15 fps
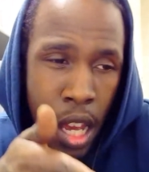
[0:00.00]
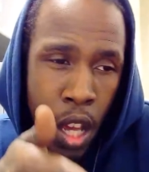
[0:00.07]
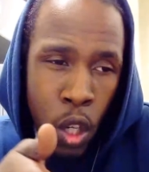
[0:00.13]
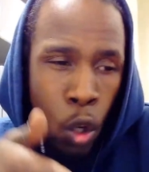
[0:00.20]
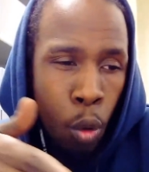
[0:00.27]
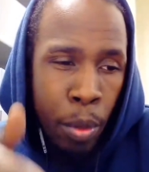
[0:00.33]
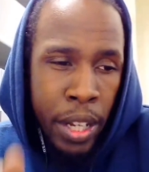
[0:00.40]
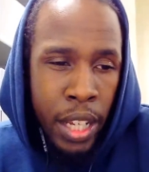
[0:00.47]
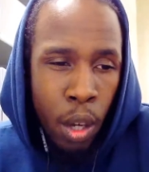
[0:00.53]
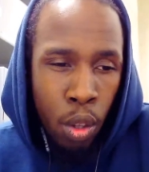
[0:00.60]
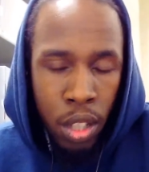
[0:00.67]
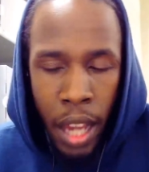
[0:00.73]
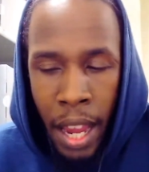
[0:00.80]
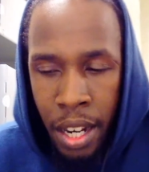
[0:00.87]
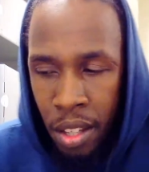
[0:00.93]
nobody else
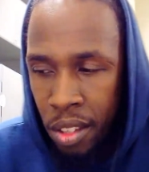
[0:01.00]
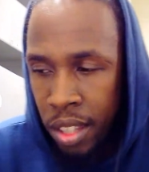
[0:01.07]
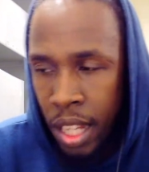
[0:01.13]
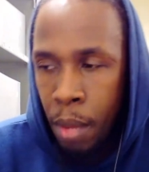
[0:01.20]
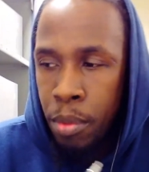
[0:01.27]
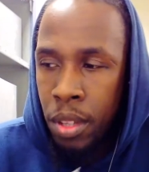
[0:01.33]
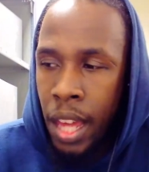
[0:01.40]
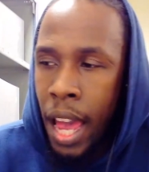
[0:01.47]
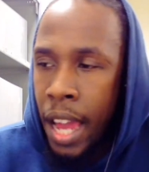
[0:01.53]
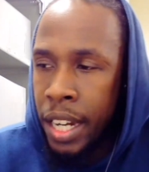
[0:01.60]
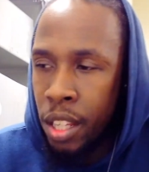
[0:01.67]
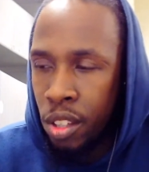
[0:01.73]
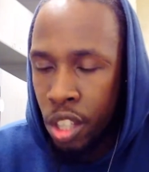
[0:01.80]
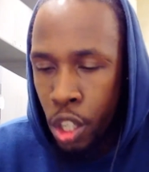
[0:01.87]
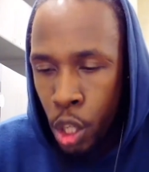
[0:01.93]
kind of steps out of
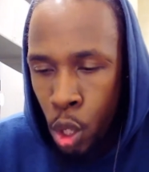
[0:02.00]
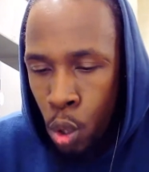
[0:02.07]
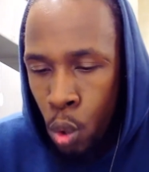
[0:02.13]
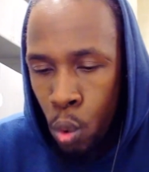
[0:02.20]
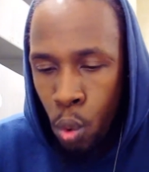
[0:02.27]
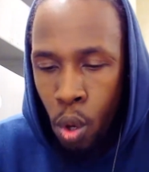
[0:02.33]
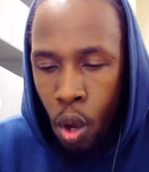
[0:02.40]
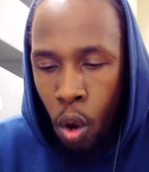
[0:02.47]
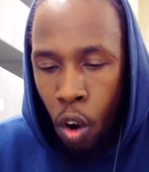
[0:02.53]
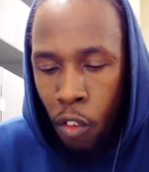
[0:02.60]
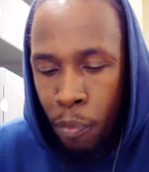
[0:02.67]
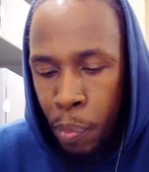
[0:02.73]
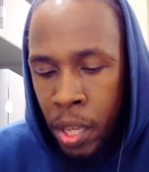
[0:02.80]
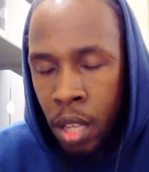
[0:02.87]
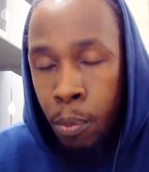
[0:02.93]
this queue
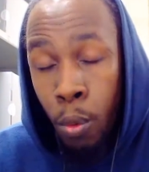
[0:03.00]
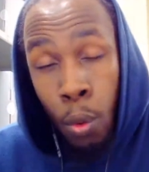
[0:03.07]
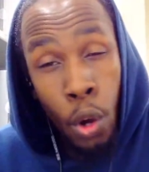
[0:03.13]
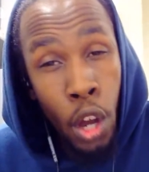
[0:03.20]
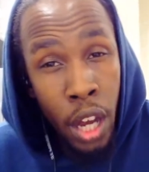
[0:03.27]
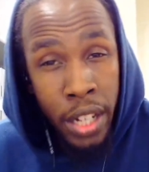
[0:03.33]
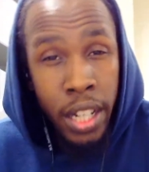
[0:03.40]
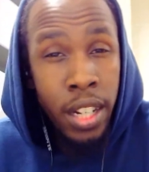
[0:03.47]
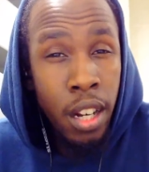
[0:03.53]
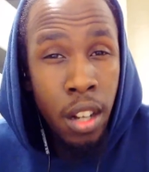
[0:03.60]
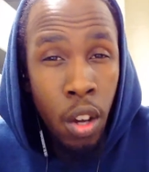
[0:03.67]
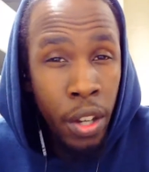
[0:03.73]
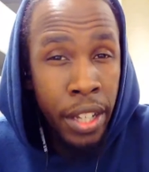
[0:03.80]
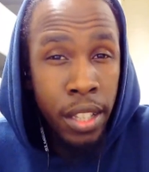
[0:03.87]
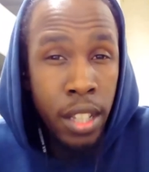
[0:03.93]
of people herding
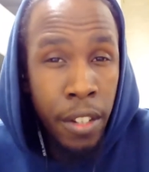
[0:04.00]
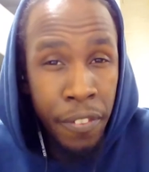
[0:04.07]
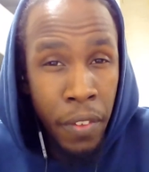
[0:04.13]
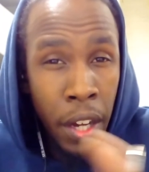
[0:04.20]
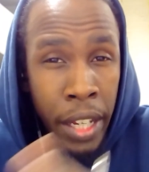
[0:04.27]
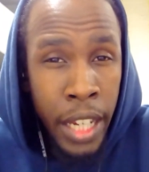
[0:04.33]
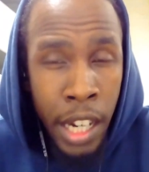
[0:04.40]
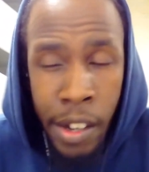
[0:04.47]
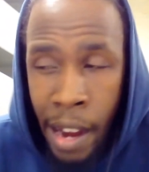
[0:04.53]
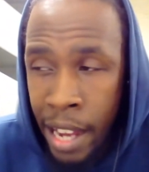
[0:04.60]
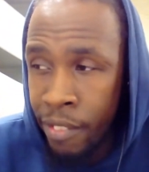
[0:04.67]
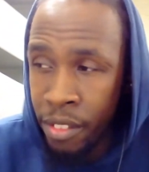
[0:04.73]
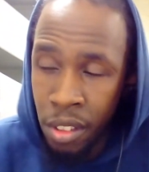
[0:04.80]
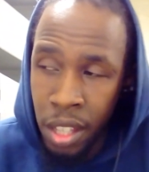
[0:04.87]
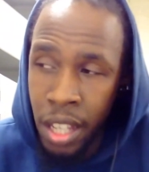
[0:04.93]
along into the fucking
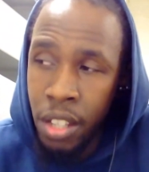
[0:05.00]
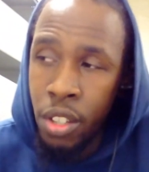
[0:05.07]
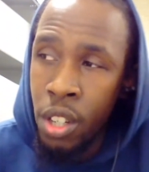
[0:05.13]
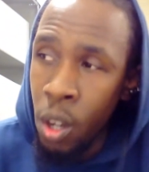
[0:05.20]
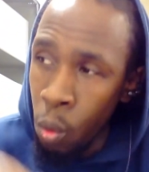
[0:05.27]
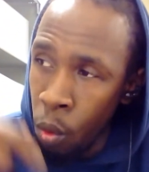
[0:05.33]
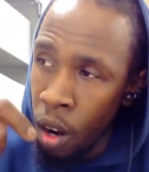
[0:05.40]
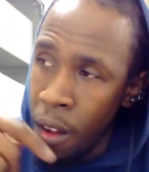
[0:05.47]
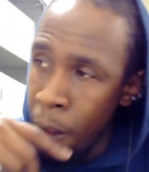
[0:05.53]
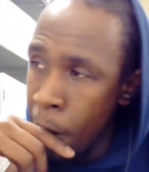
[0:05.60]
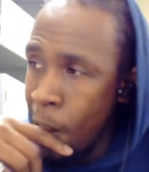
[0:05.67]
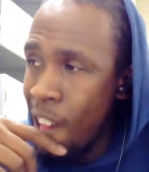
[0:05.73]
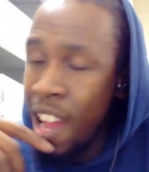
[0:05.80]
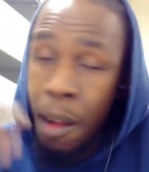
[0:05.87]
grinder and say, you know what?